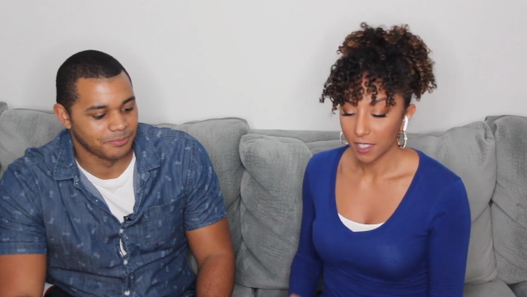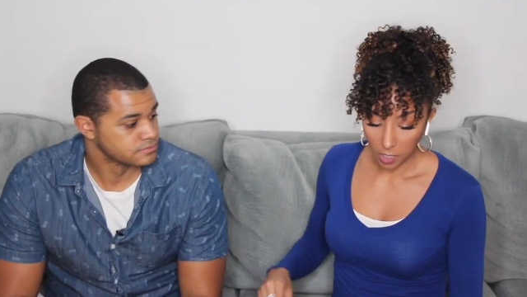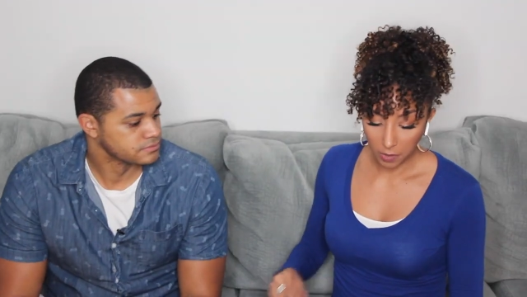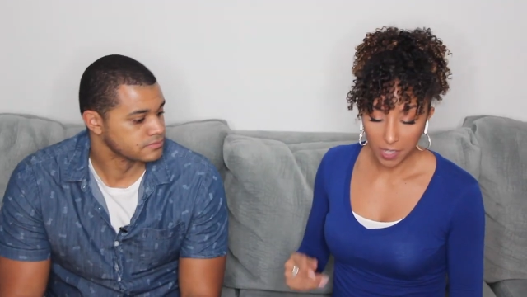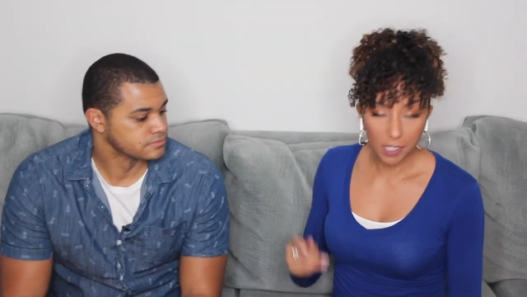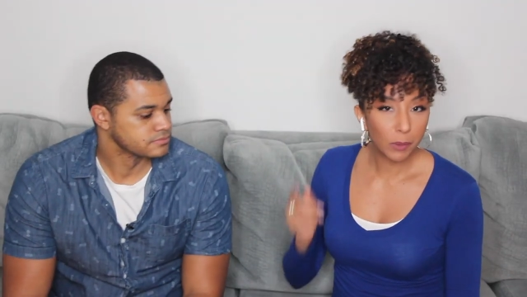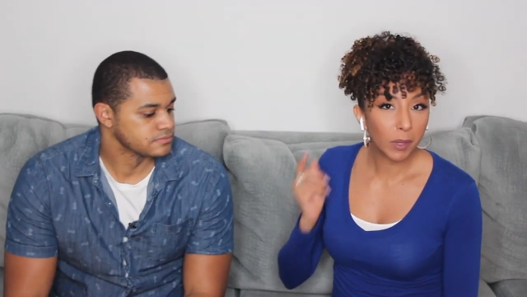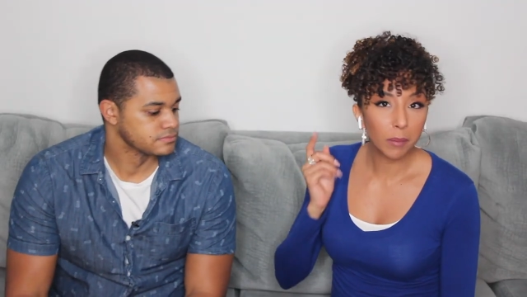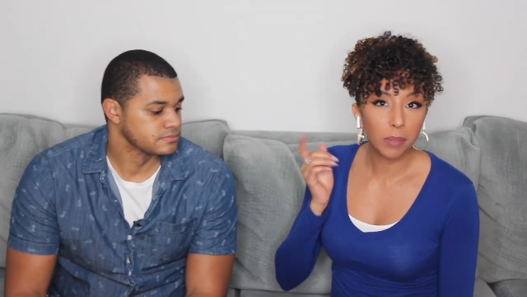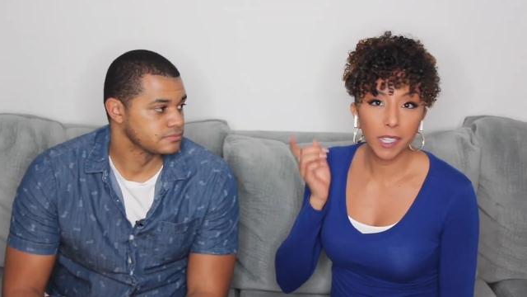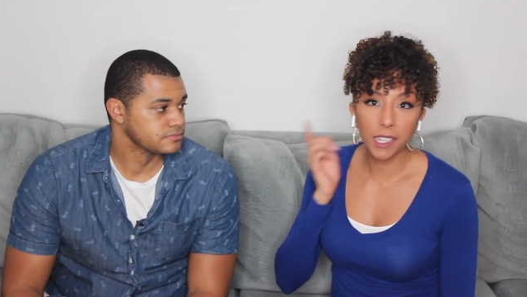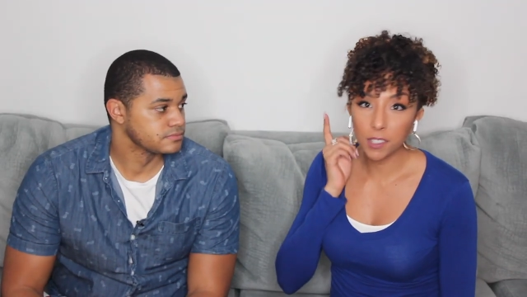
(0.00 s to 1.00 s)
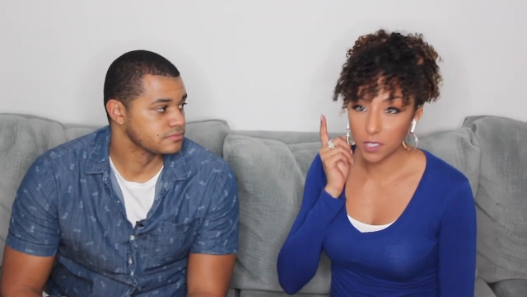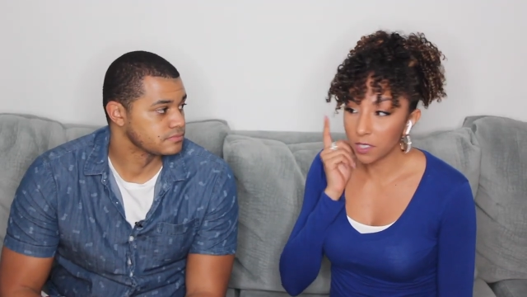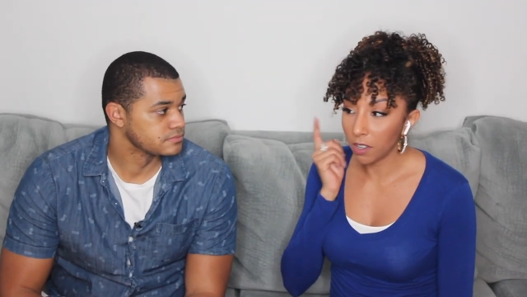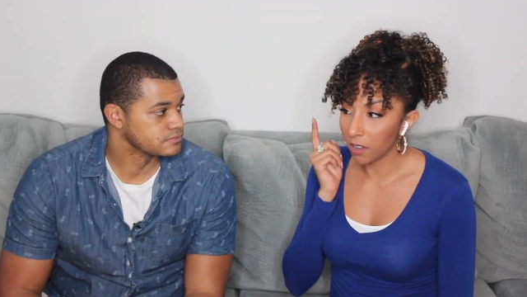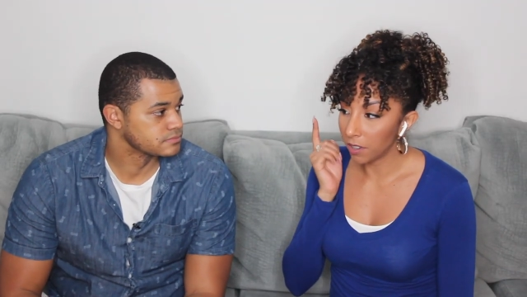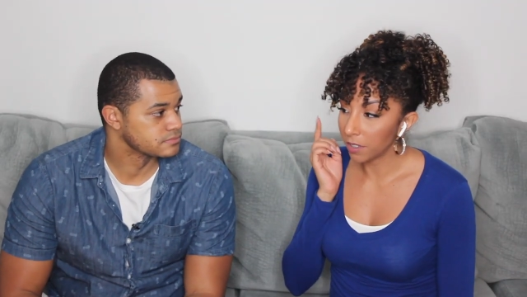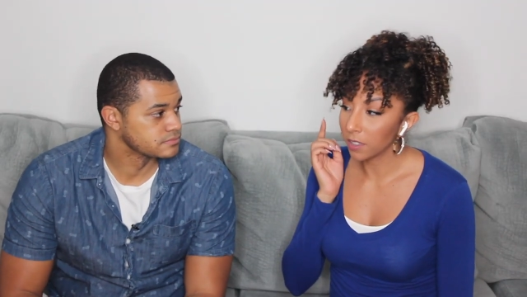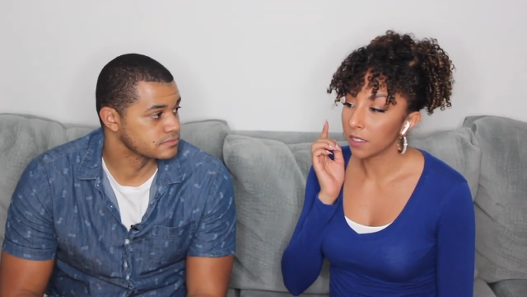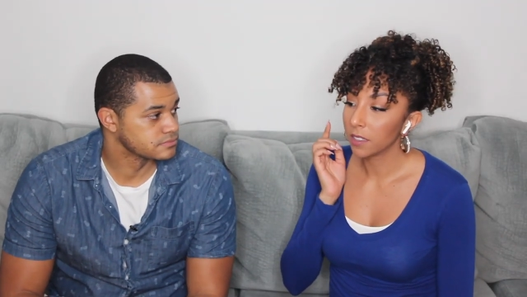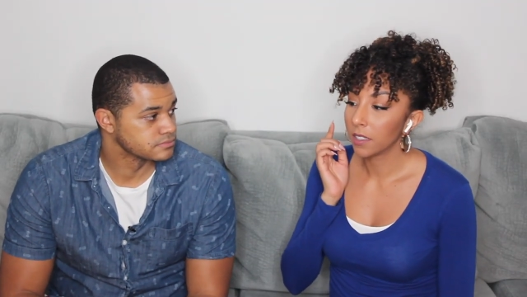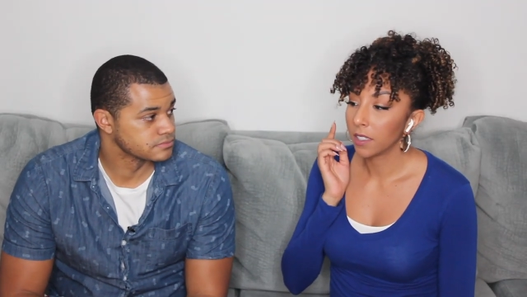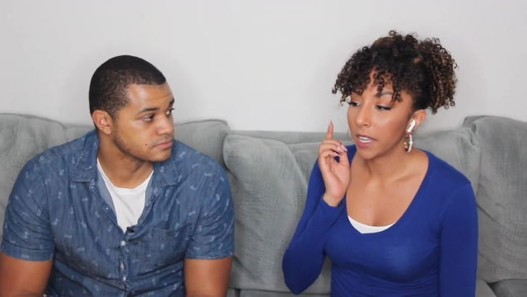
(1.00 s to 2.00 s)
Speaker 1: All right, so when I'm playing a song,
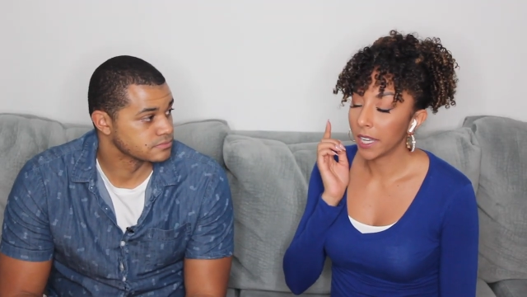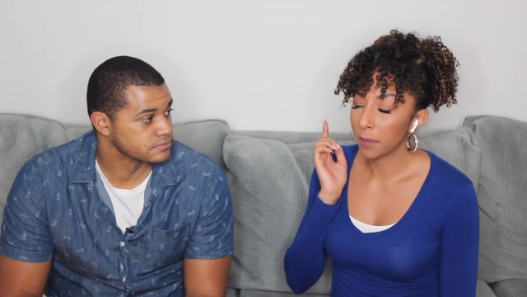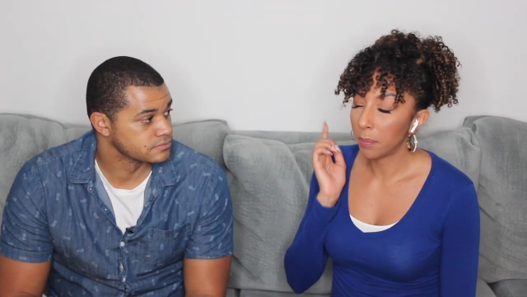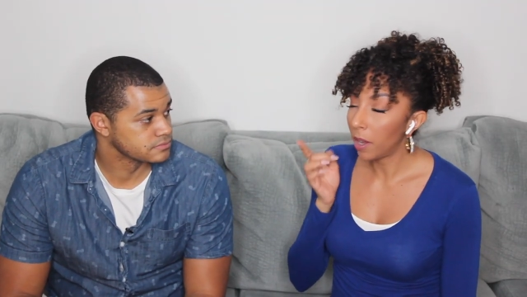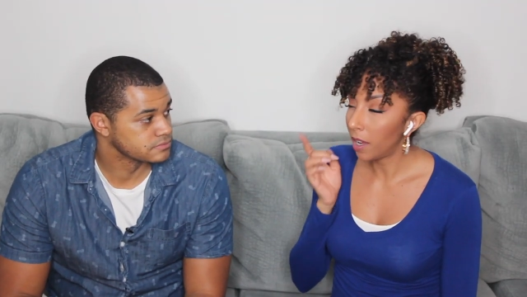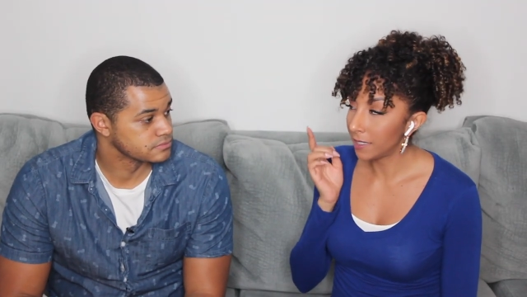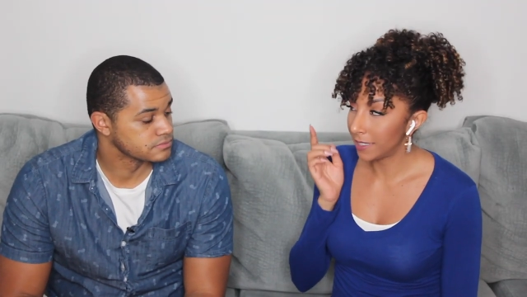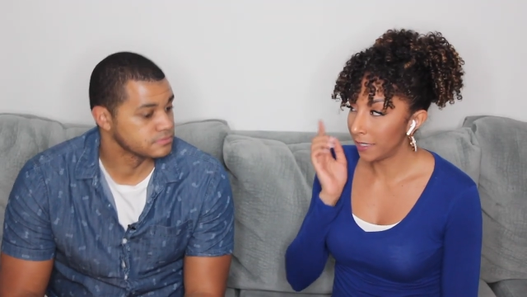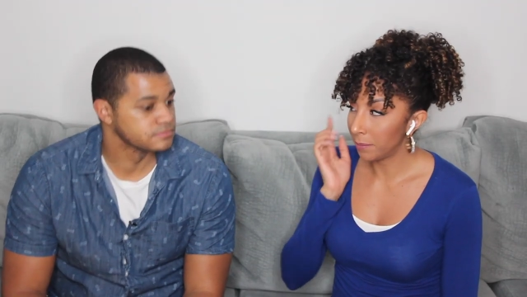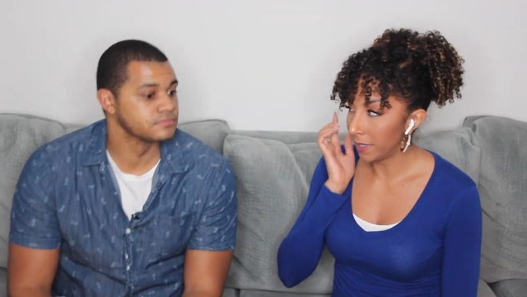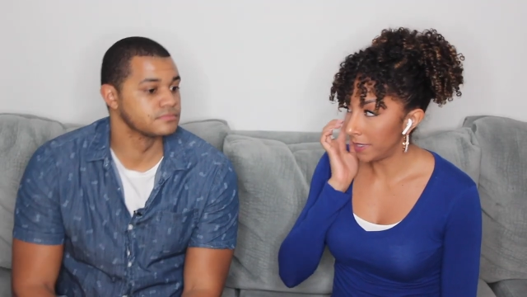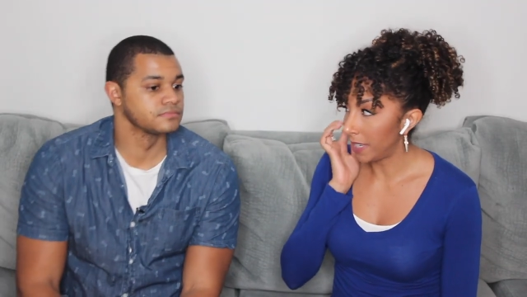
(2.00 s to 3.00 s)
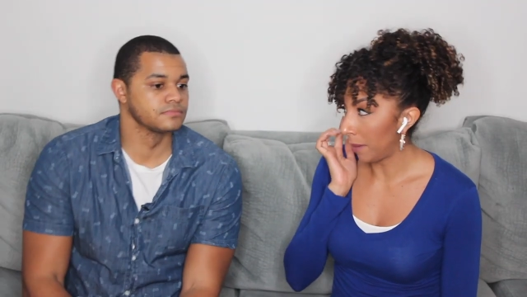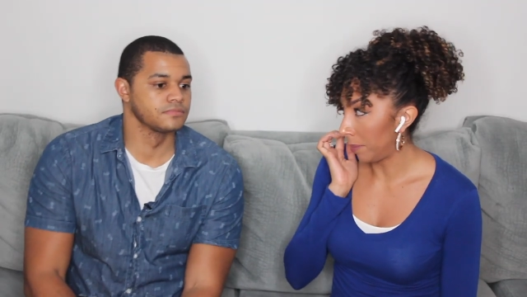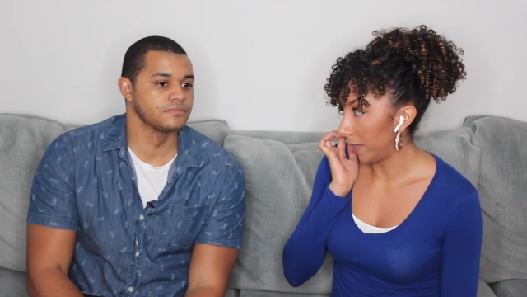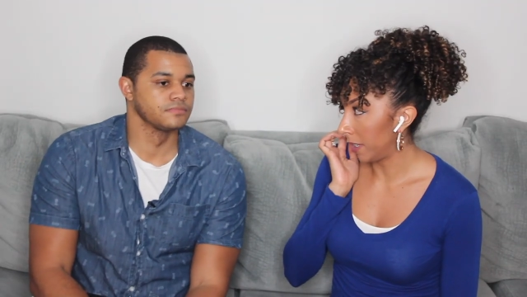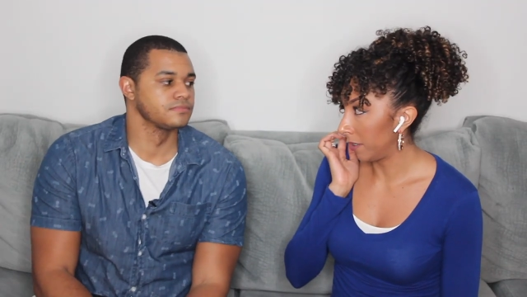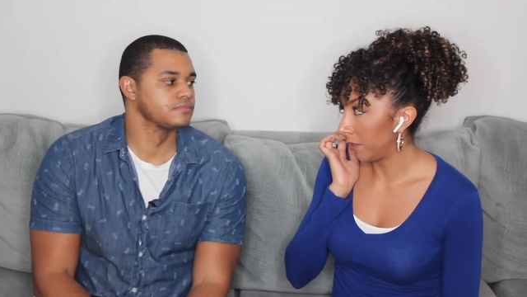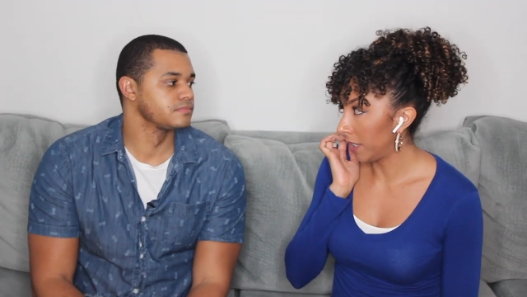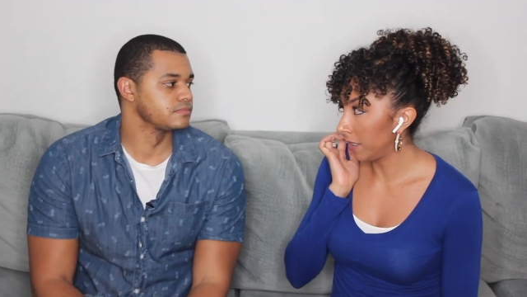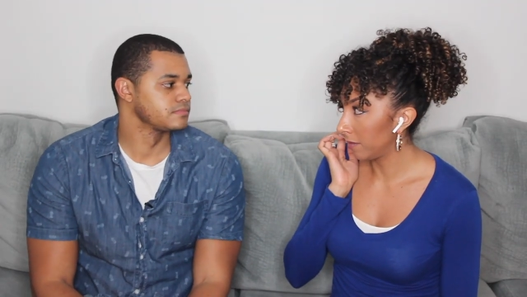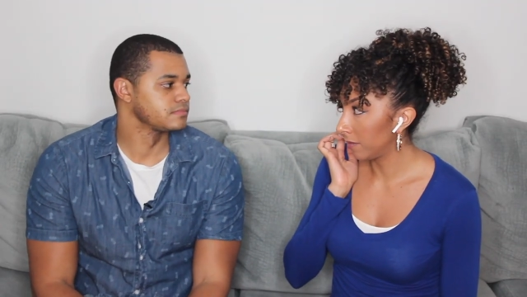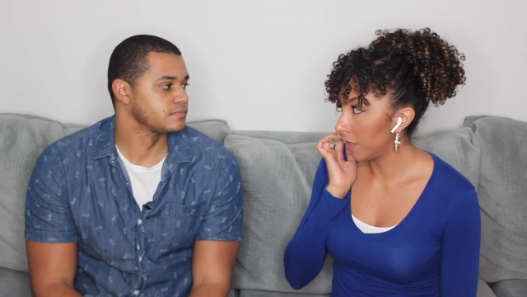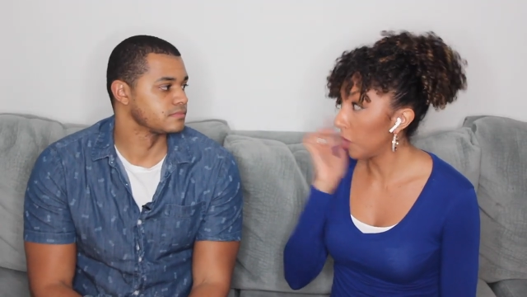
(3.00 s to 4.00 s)
I can pause it by tapping it, right?